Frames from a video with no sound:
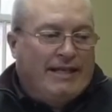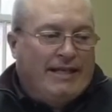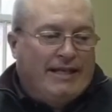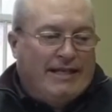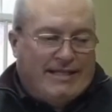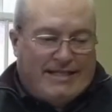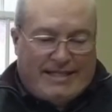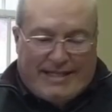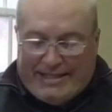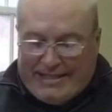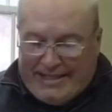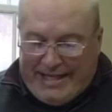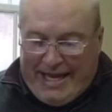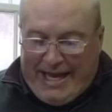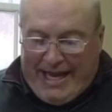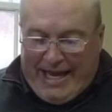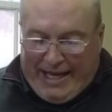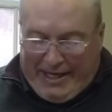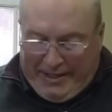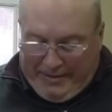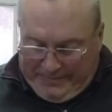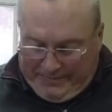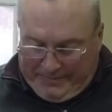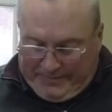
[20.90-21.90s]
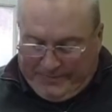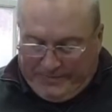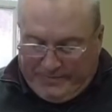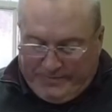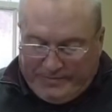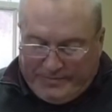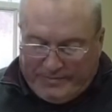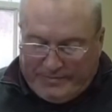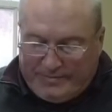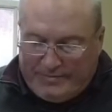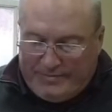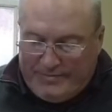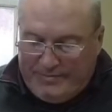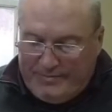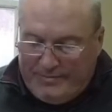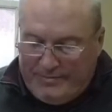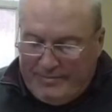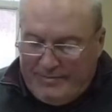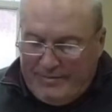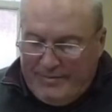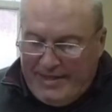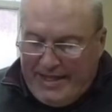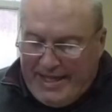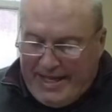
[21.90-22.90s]
is a day
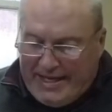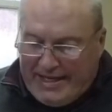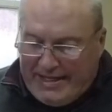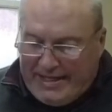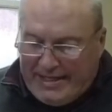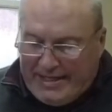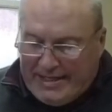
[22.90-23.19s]
that